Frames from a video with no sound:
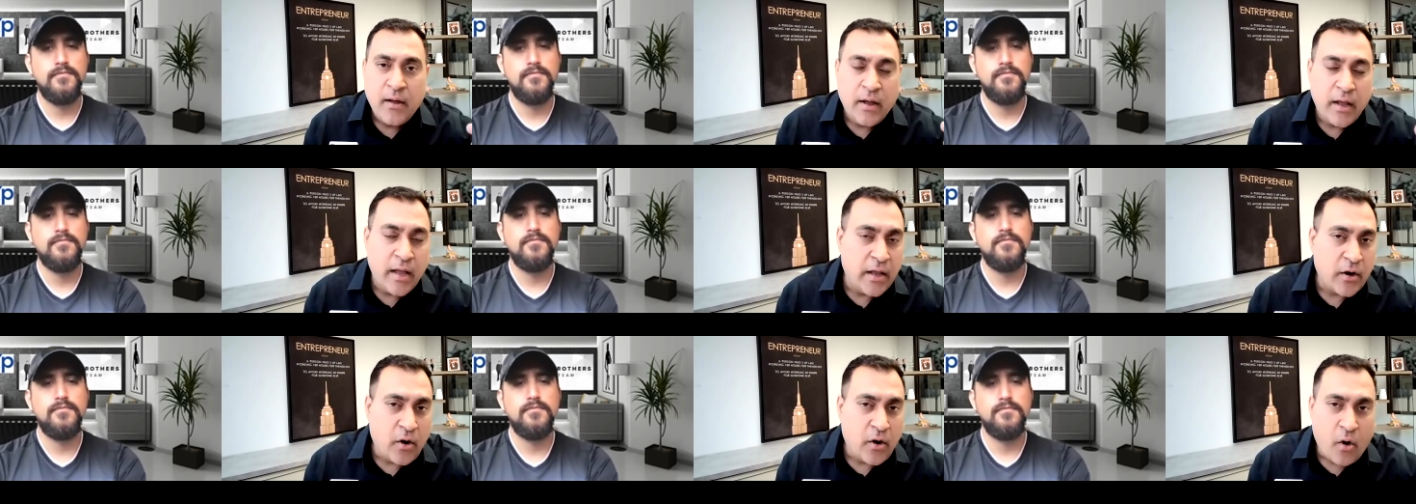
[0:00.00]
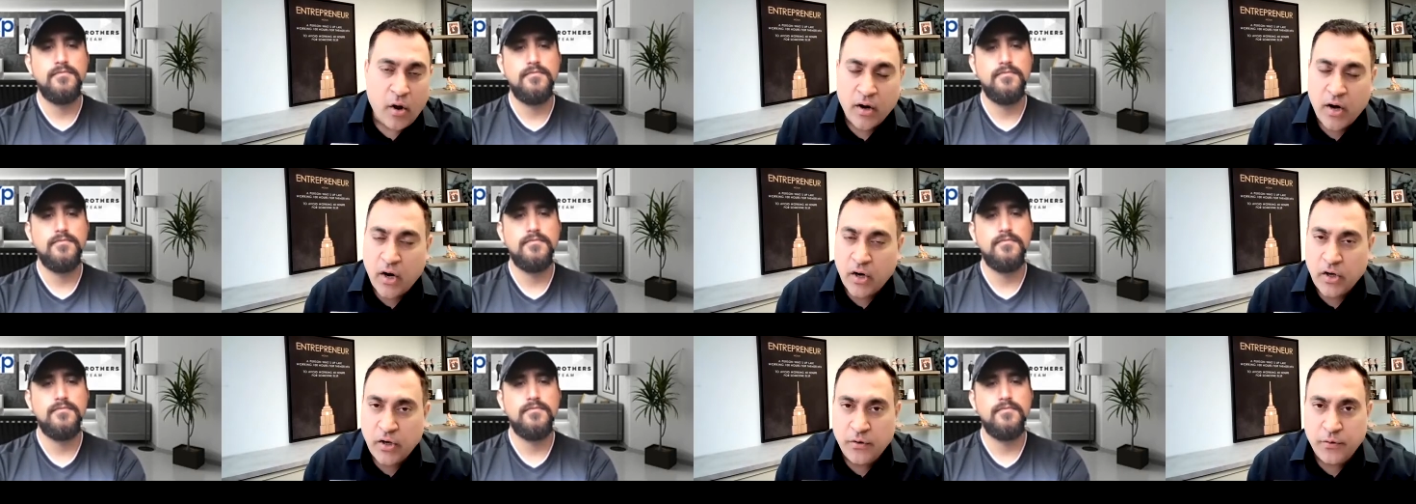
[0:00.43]
Speaker 1: In all
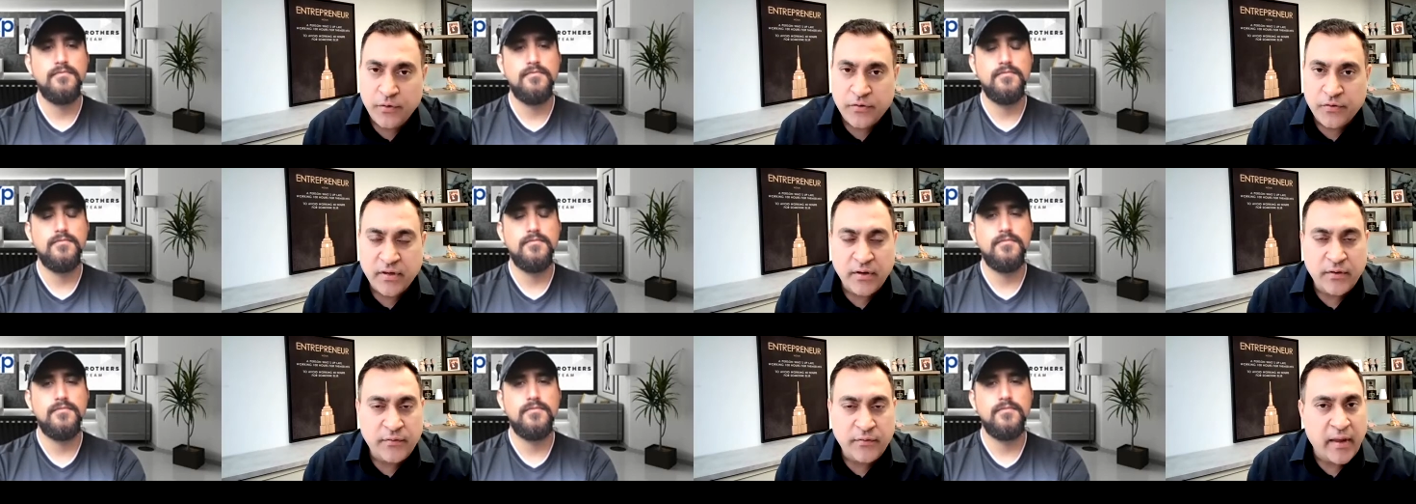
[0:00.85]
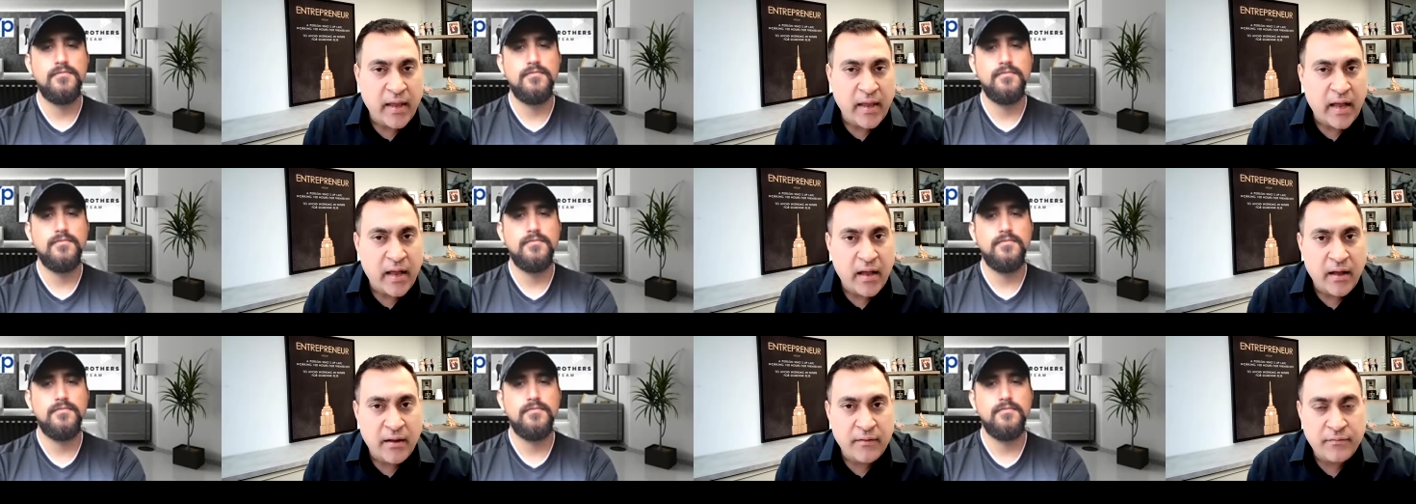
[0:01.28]
around Houston, we
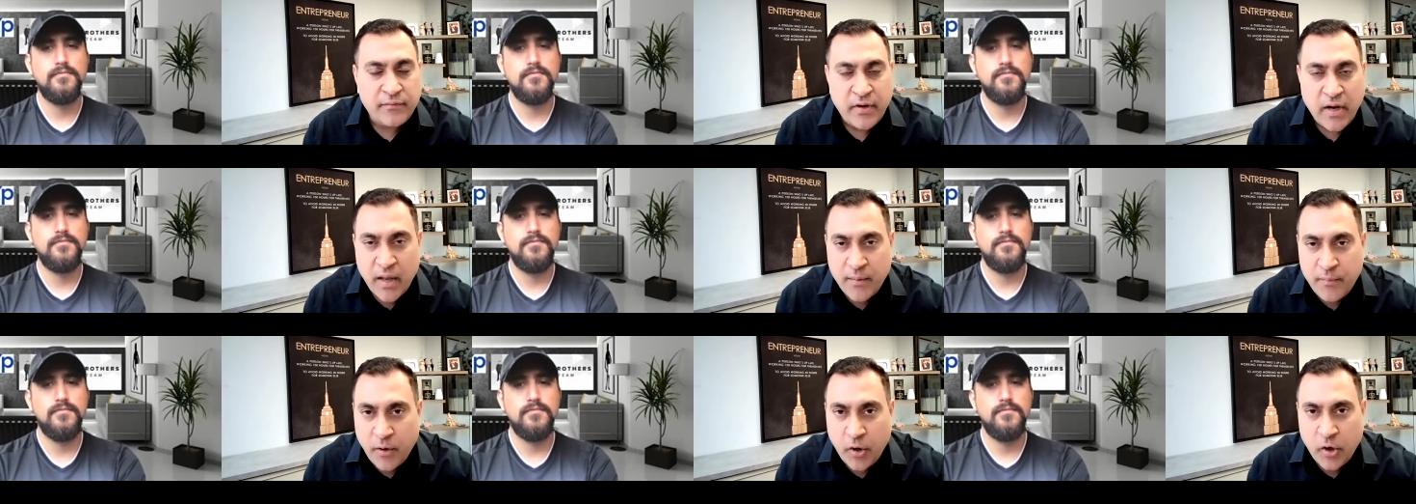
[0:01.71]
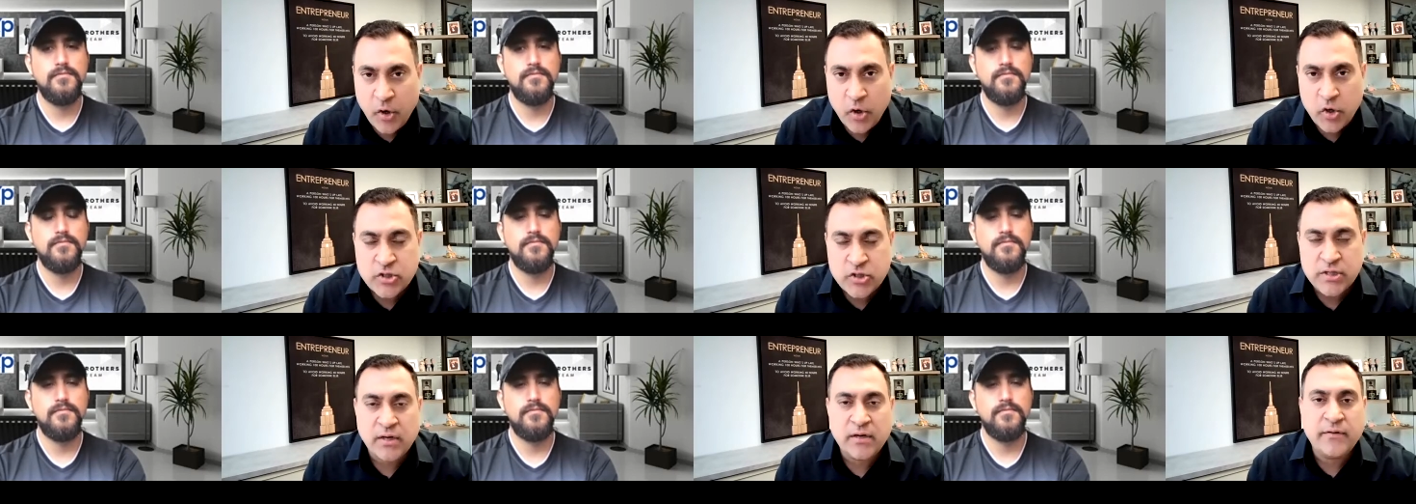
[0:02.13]
have
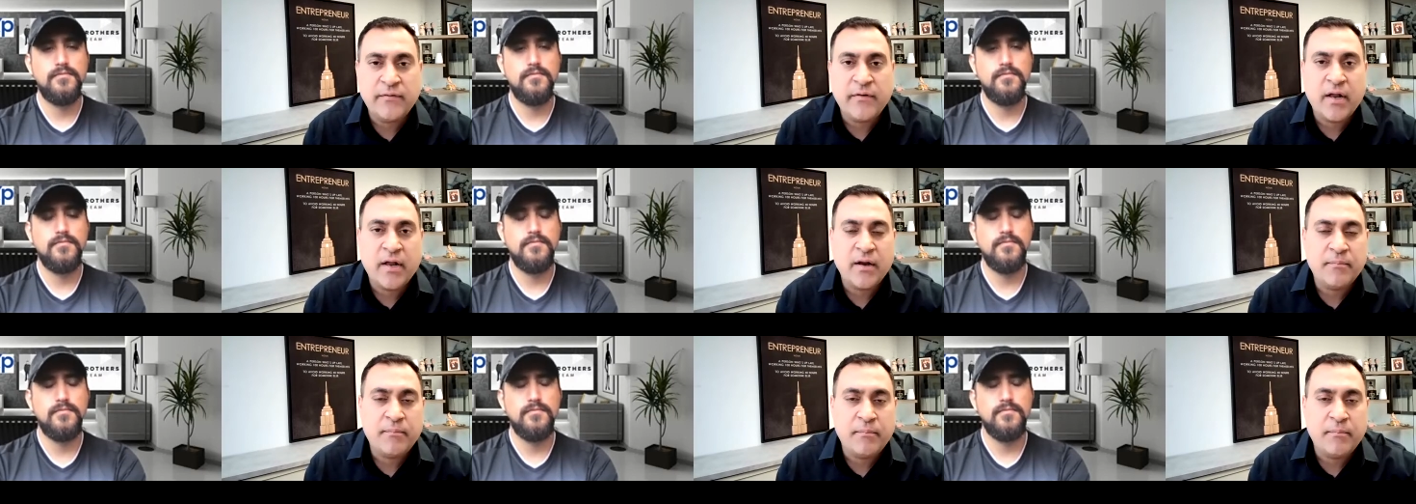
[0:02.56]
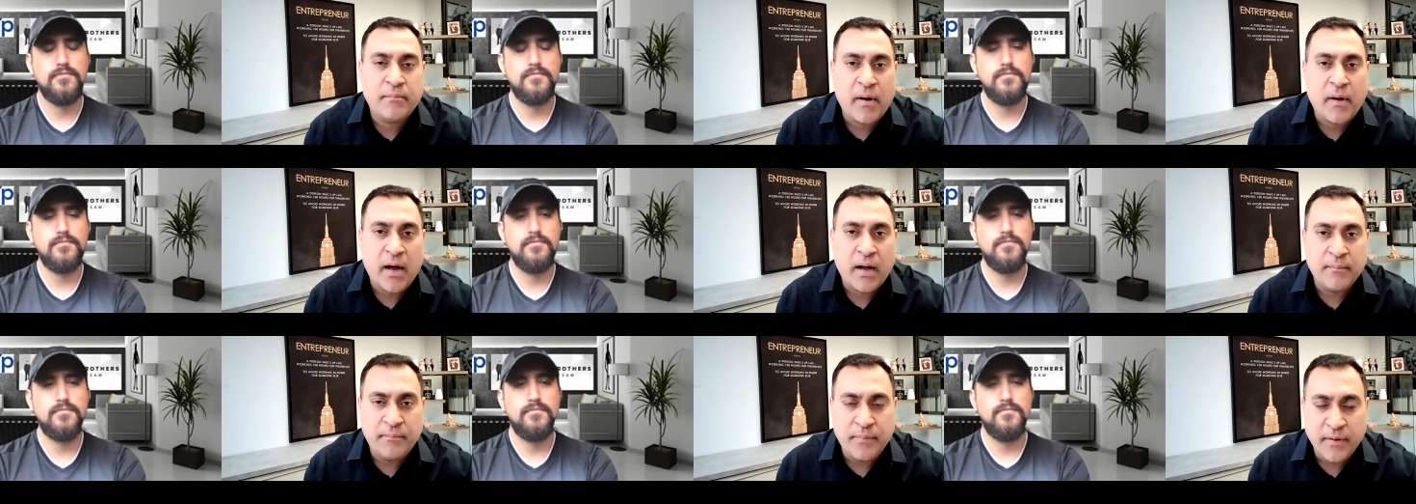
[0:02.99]
neighborhoods that are developed
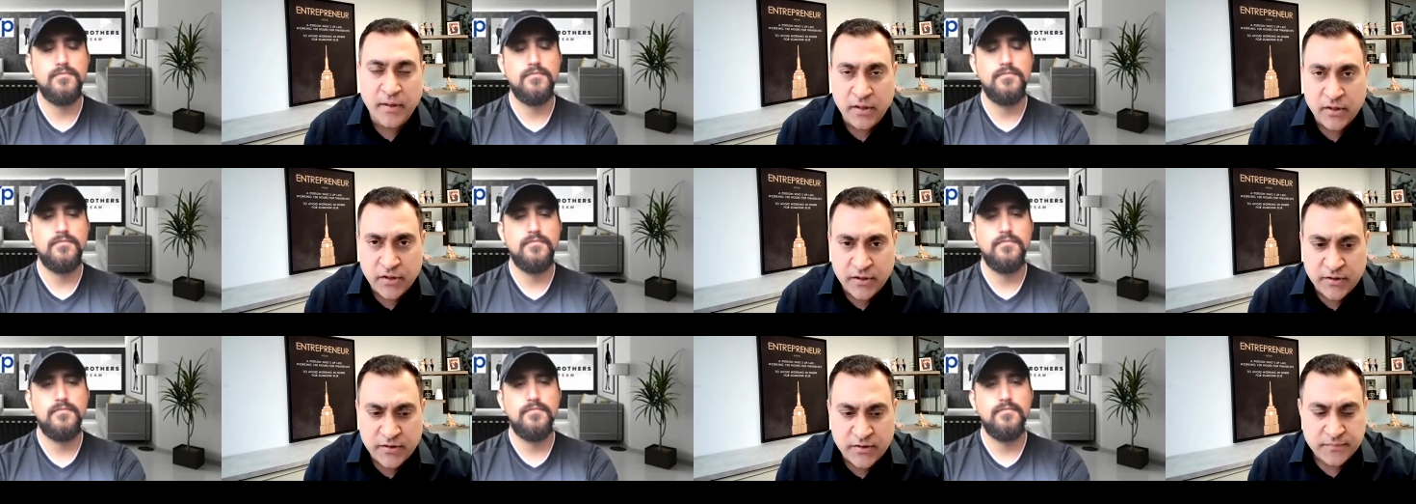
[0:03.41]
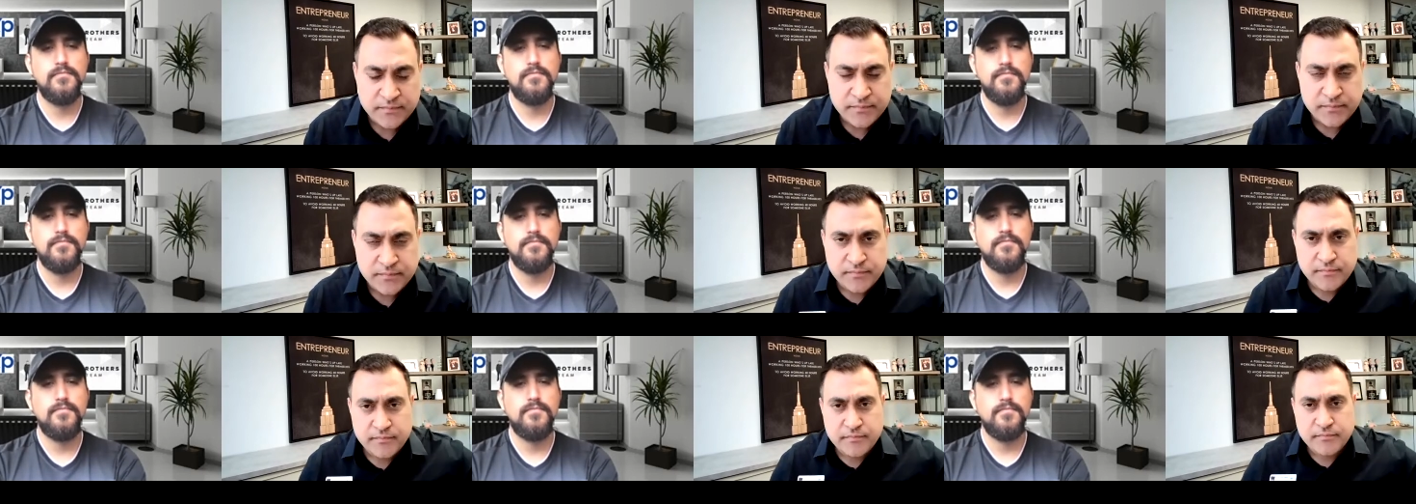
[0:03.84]
by builders.
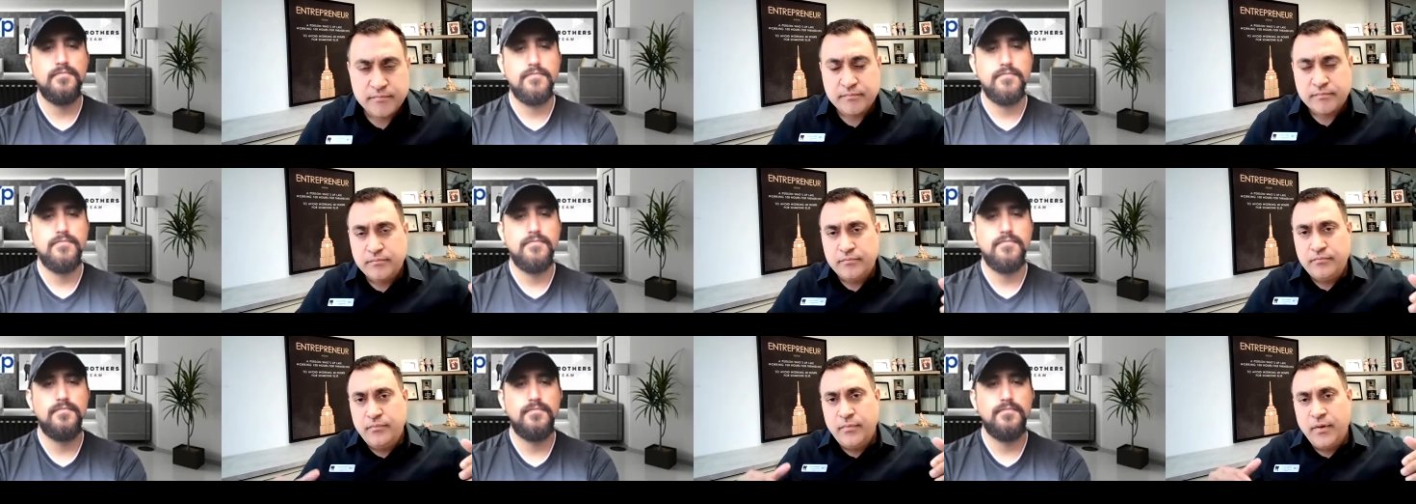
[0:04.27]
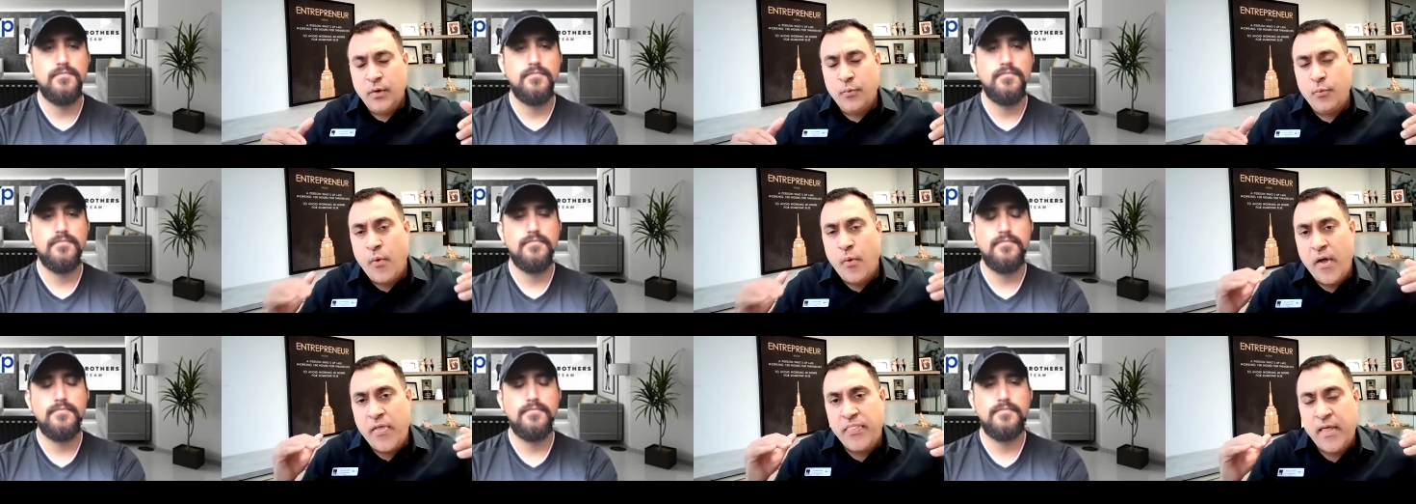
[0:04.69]

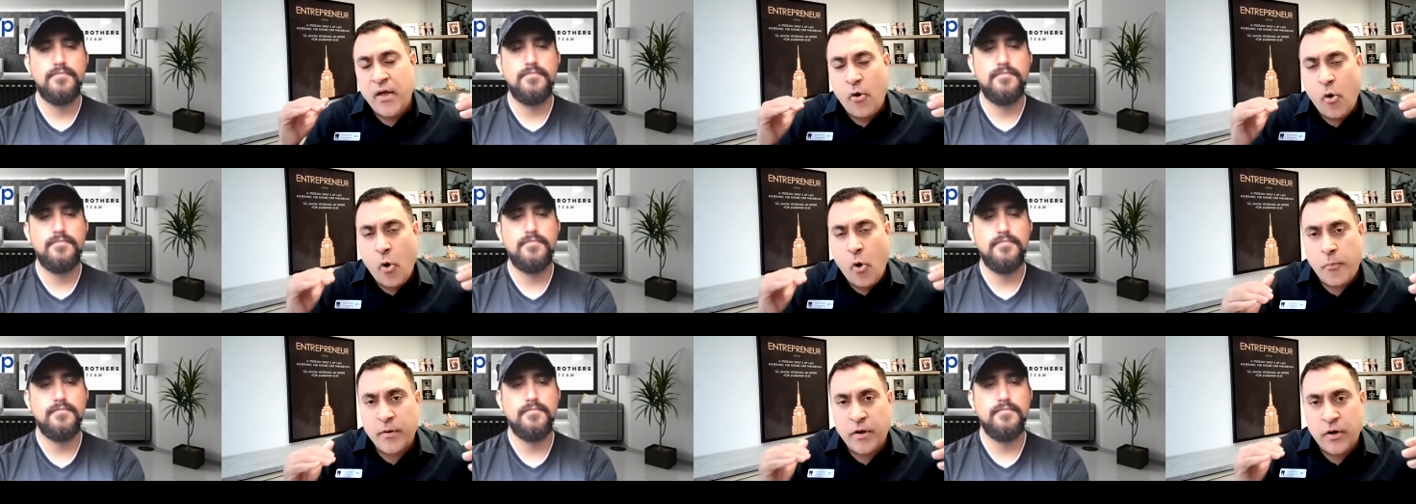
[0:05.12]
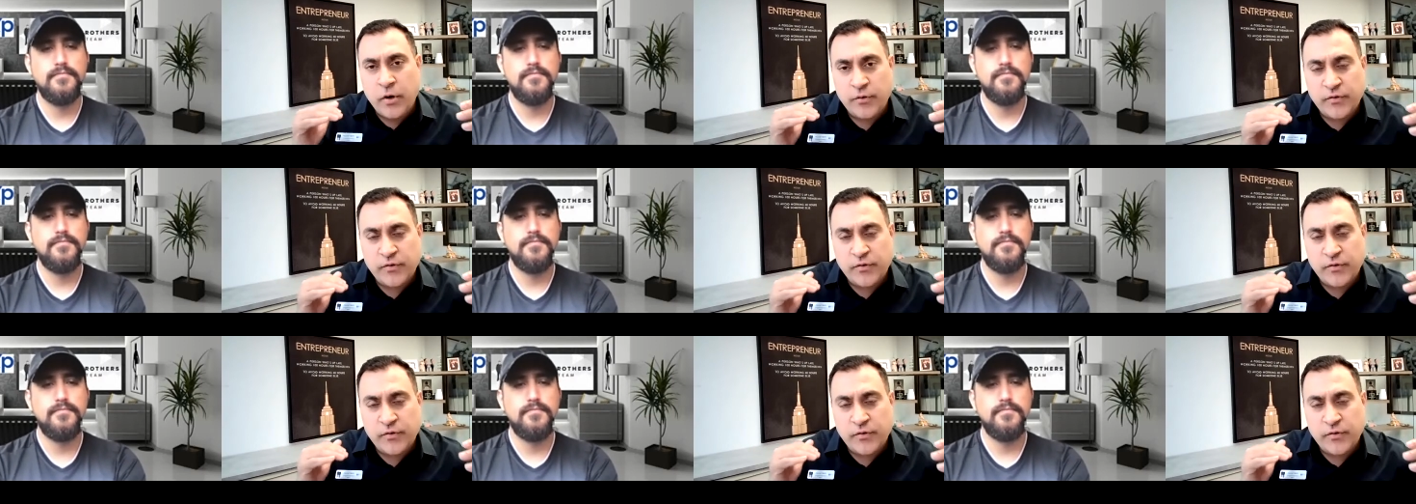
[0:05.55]
When they open new